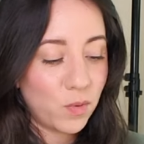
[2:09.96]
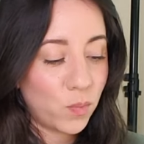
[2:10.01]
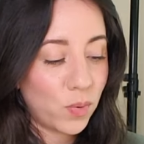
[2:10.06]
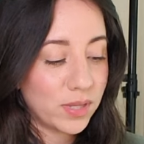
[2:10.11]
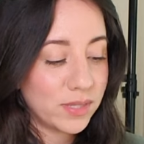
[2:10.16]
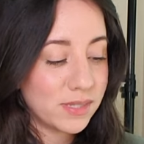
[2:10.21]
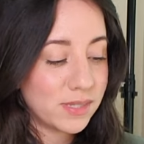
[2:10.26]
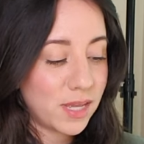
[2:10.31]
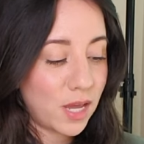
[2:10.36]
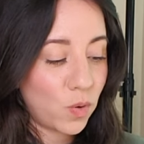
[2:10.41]

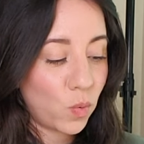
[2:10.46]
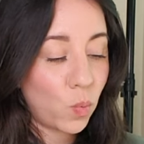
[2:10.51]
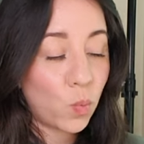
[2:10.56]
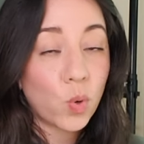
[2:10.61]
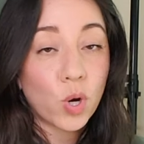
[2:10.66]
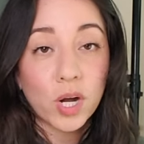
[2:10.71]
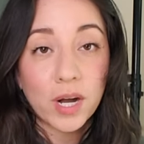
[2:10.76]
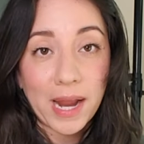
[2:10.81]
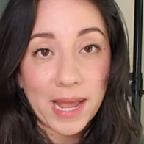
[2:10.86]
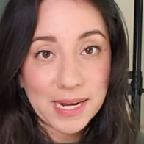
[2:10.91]
ones that
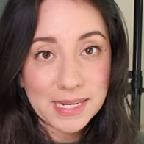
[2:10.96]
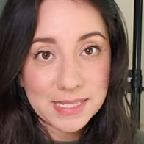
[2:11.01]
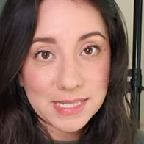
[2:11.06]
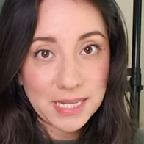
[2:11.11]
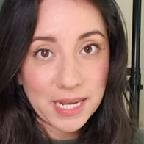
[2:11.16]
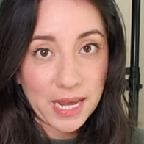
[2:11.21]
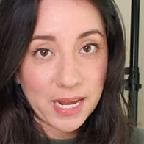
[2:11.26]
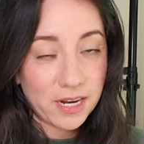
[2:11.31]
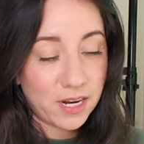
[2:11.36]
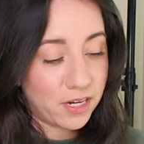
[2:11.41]
were
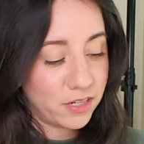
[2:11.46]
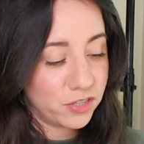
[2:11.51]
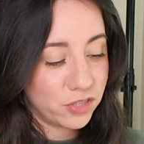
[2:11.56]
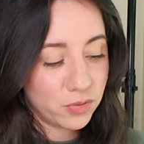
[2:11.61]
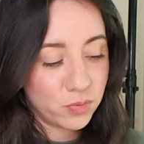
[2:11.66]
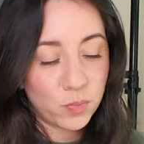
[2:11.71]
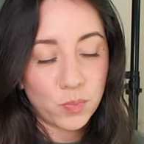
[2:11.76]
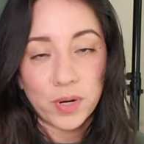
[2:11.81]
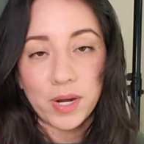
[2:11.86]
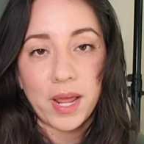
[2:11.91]
NDA, I
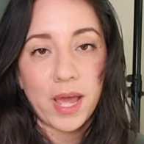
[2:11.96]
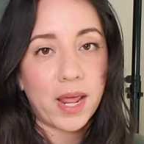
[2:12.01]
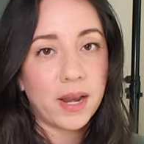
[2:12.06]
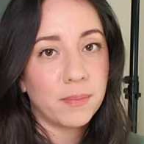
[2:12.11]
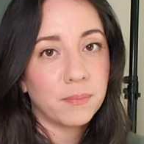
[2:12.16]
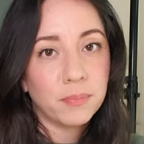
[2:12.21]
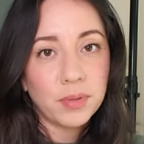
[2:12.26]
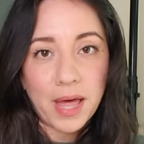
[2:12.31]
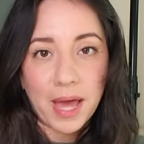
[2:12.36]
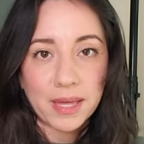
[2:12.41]
just went ahead
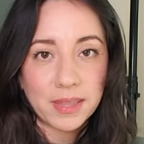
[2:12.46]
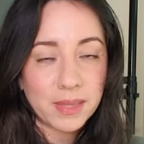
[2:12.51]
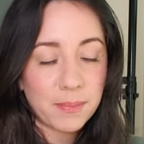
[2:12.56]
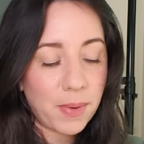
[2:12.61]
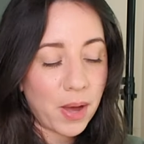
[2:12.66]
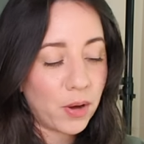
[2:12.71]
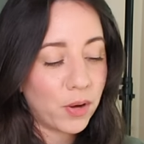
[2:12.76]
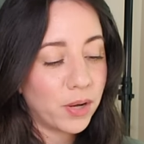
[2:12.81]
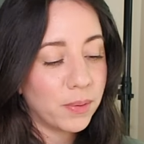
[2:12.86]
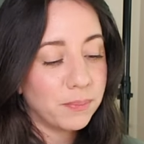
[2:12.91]
and blacked them
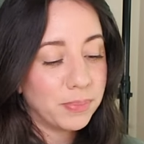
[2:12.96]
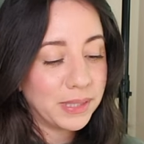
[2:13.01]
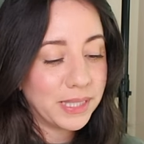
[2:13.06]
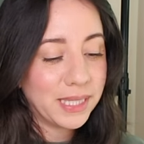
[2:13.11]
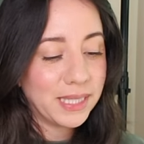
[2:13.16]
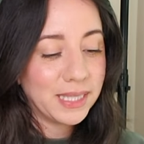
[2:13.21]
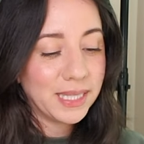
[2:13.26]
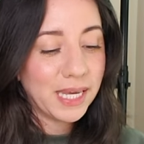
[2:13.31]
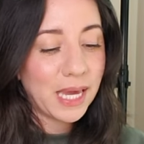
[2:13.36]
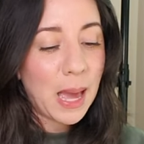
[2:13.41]
out
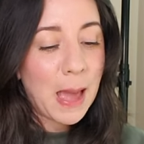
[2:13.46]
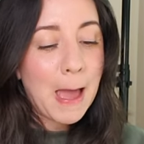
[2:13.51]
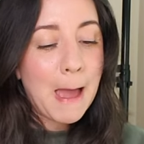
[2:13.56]
completely.